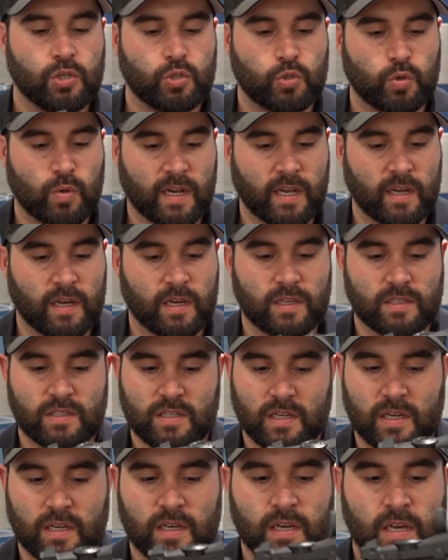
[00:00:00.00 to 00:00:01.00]
trigger,
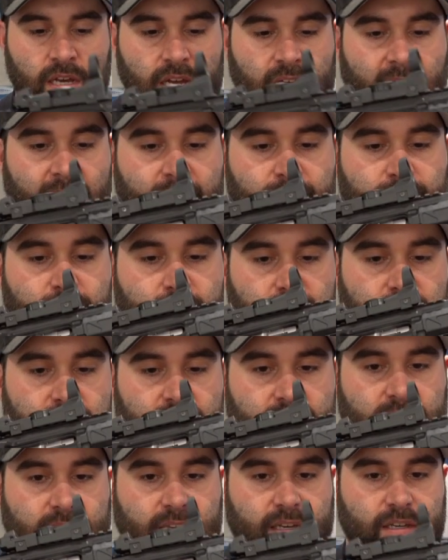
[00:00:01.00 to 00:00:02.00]
to have
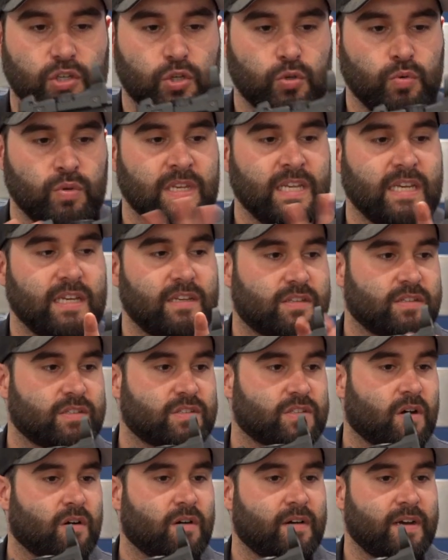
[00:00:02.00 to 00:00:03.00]
the unique
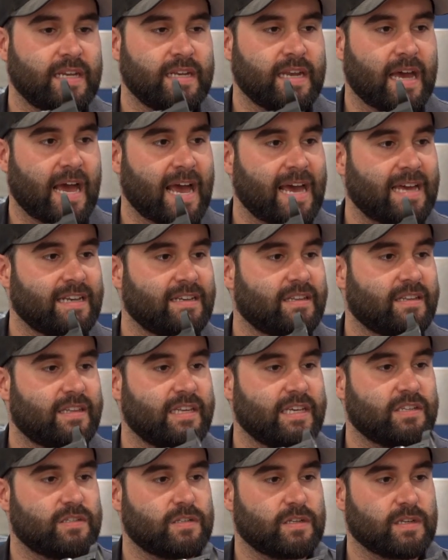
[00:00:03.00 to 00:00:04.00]
design and
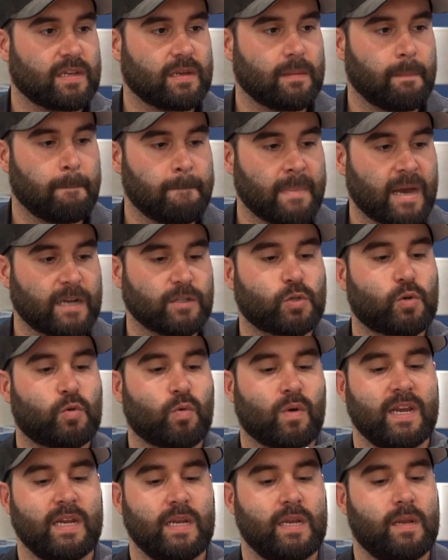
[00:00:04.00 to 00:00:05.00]
this match
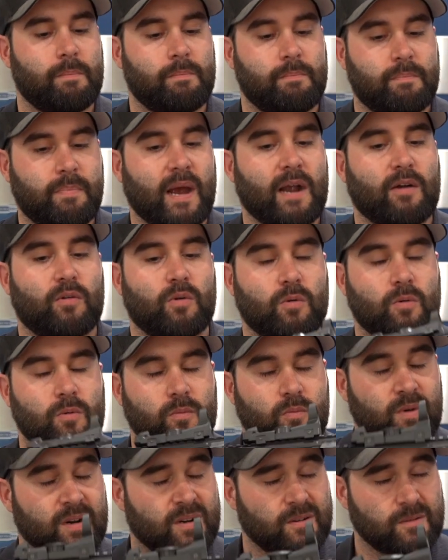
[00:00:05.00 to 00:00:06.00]
grade barrel,
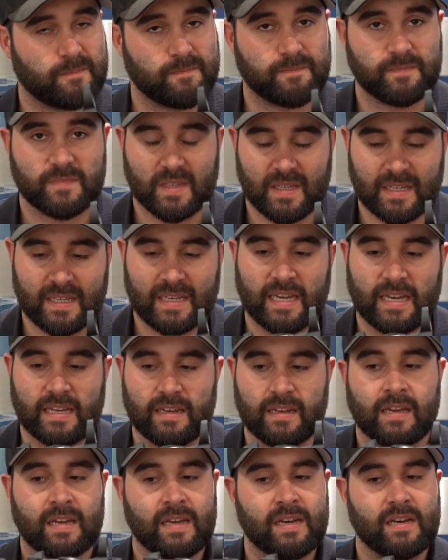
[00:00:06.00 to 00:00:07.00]
well,
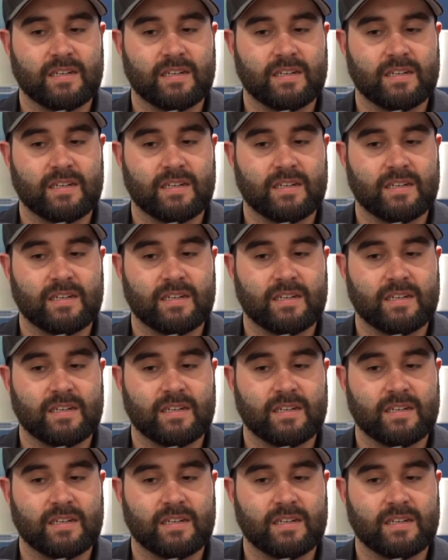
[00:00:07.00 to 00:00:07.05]
again,